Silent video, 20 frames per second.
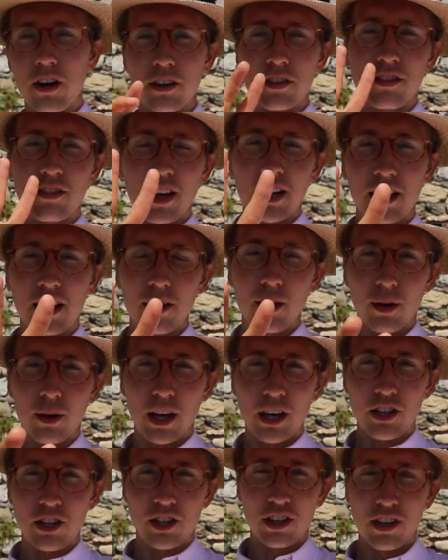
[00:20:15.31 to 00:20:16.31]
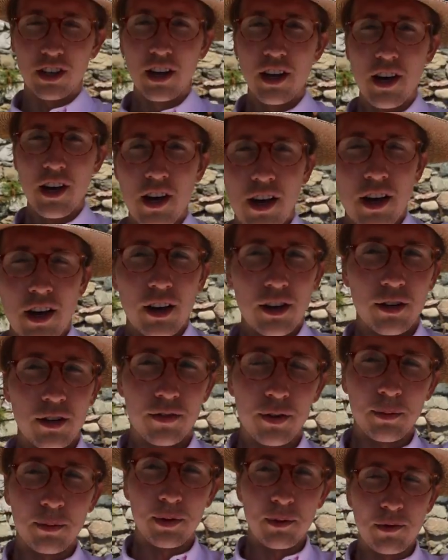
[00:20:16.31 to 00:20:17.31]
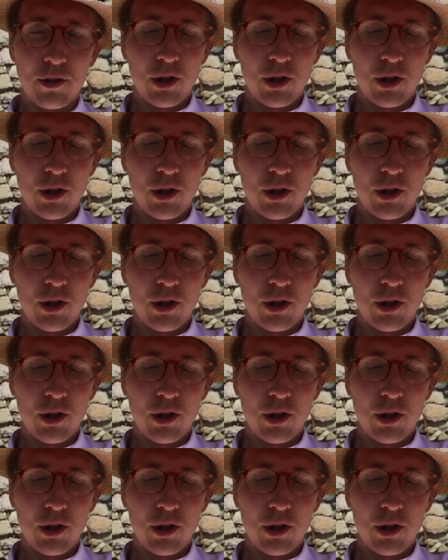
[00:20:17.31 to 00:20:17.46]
Second location to film some